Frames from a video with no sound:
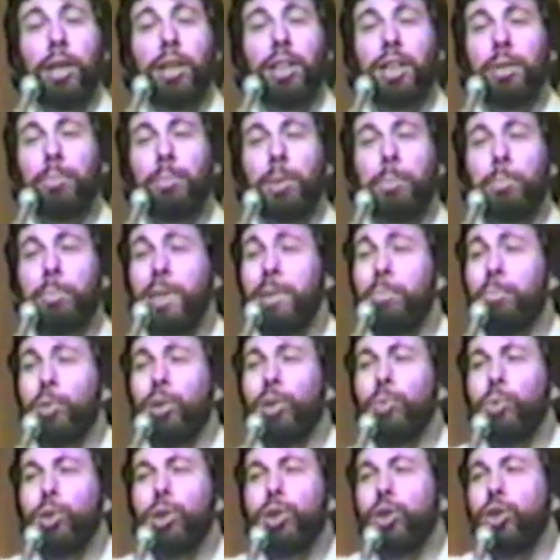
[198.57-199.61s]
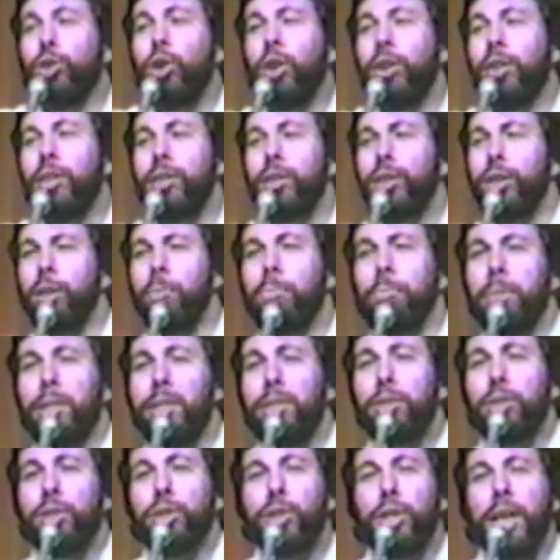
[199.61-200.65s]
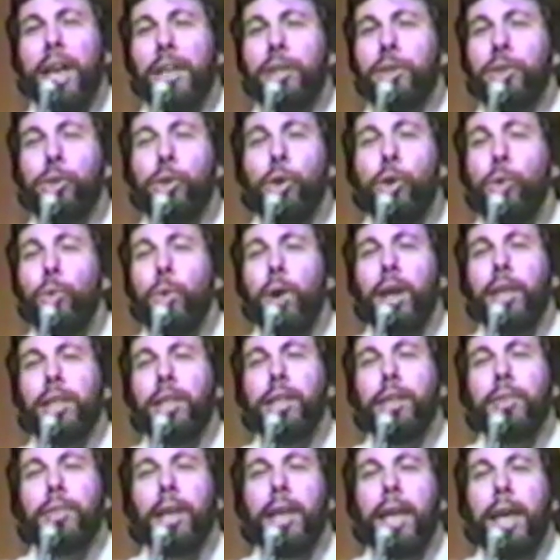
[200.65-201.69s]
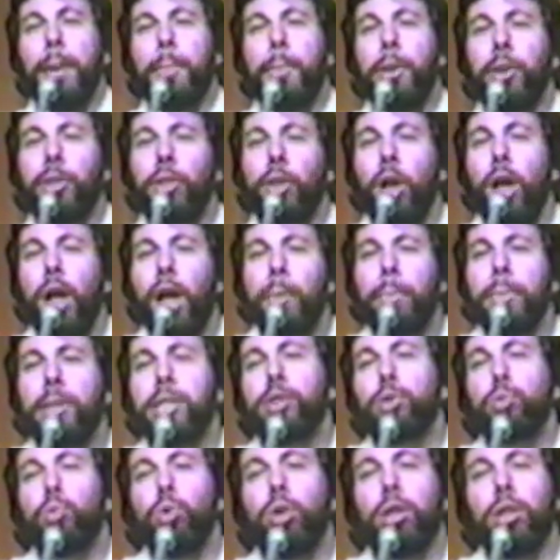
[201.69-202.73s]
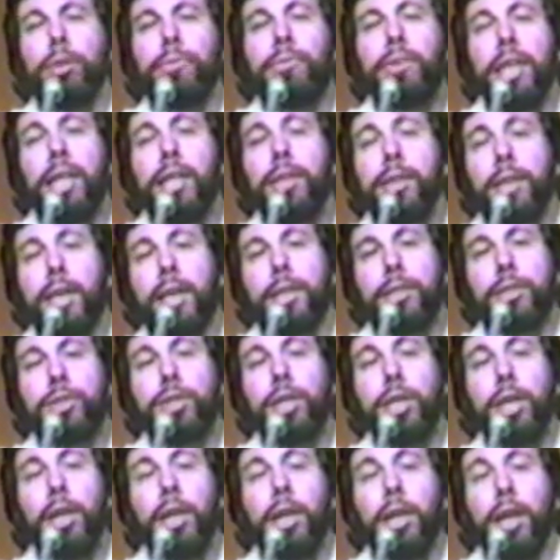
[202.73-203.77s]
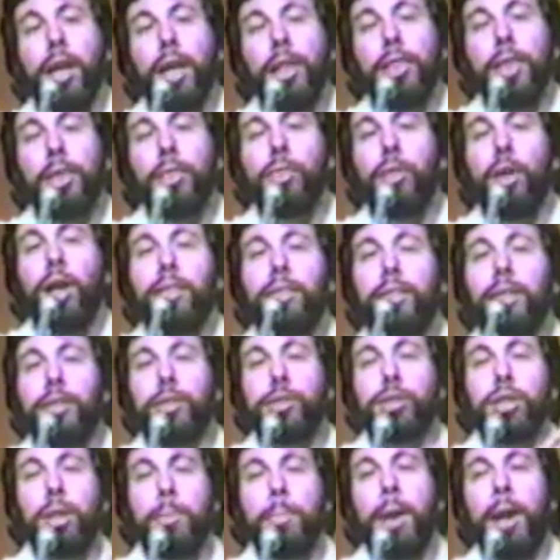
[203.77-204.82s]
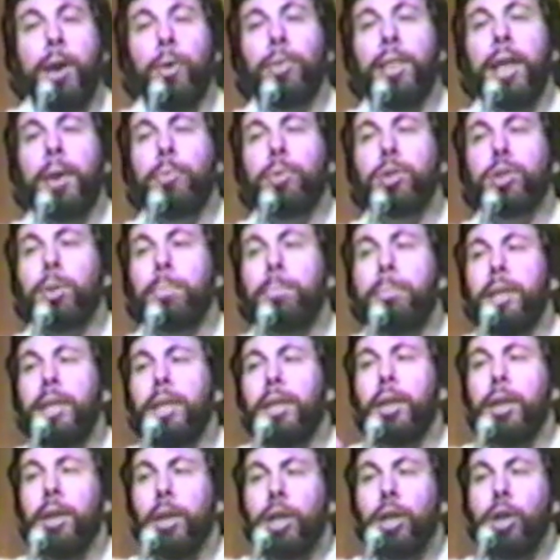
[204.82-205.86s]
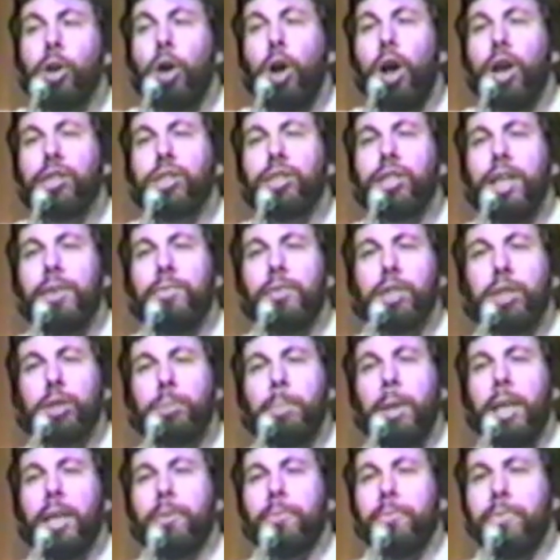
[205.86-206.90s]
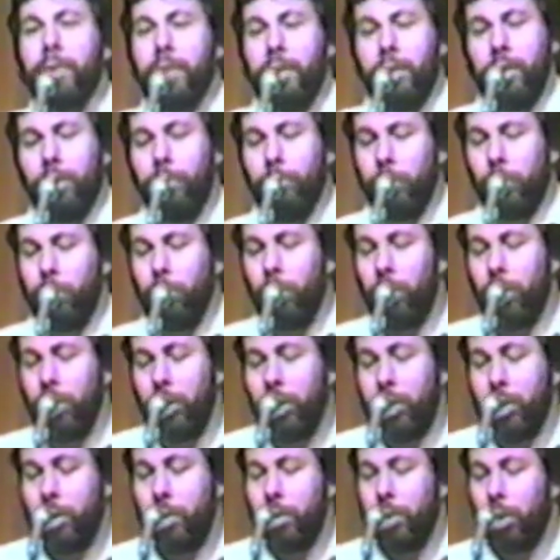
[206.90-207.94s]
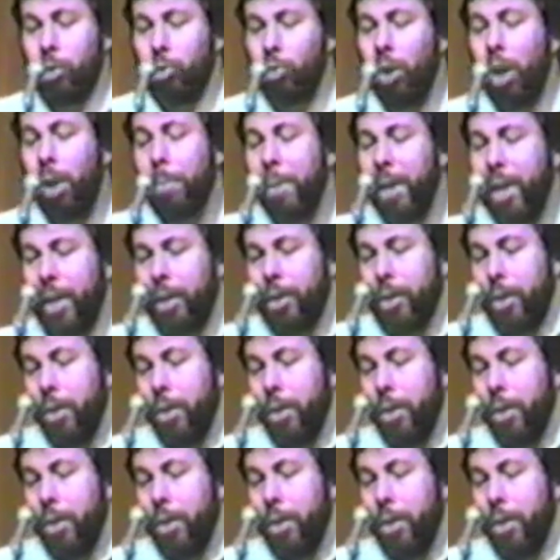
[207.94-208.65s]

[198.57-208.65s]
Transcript: The people that were starting this little business had no idea. They came out of the hobbyist world of heap kits, and they thought that somehow that was a big cost savings benefit. It was really a drawback.